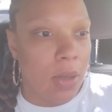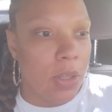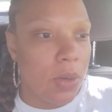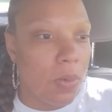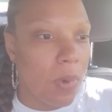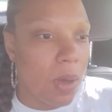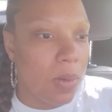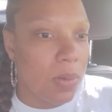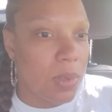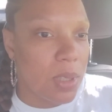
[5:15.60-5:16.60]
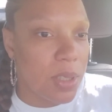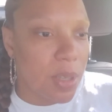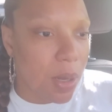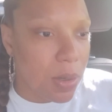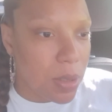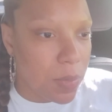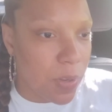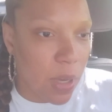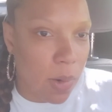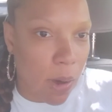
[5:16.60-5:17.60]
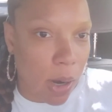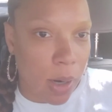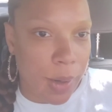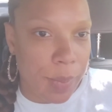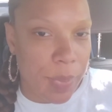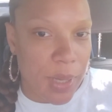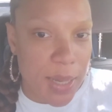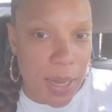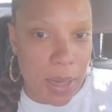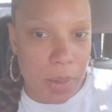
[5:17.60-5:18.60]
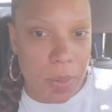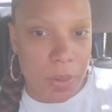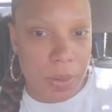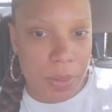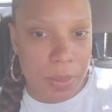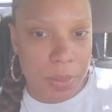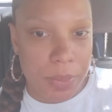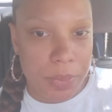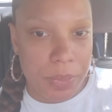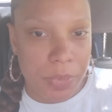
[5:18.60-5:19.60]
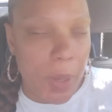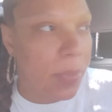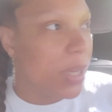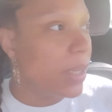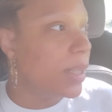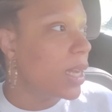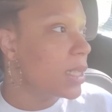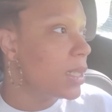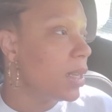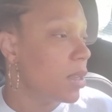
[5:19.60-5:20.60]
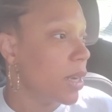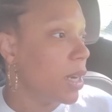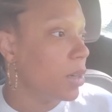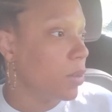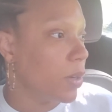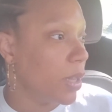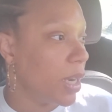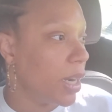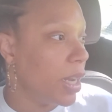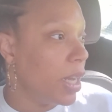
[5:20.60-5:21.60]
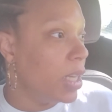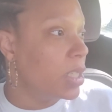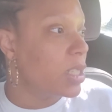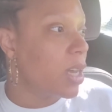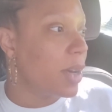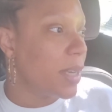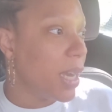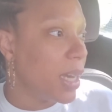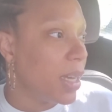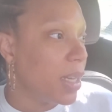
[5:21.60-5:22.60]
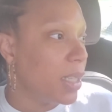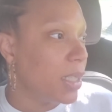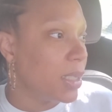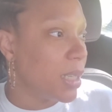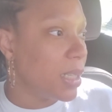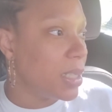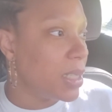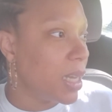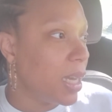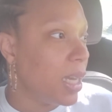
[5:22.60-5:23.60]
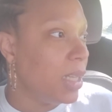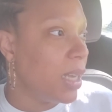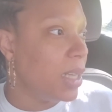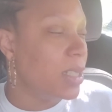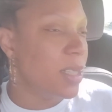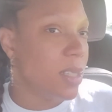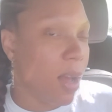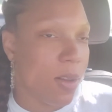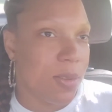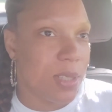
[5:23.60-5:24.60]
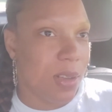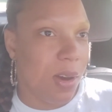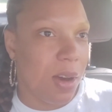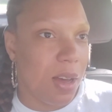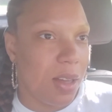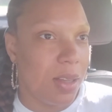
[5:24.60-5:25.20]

you want souls for your r&b album but that's neither here nor there. So yeah, Diddy said he needs souls, y'all,